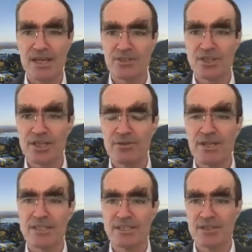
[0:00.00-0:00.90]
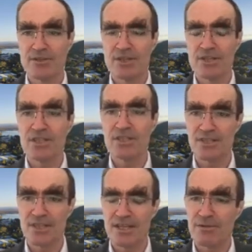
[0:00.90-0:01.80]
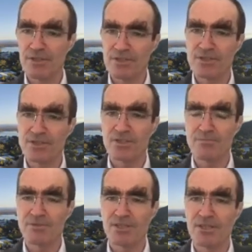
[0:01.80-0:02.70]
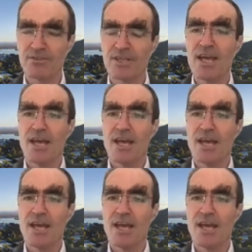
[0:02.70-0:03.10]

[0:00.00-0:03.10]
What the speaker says: are generating that knowledge because they are researchers themselves,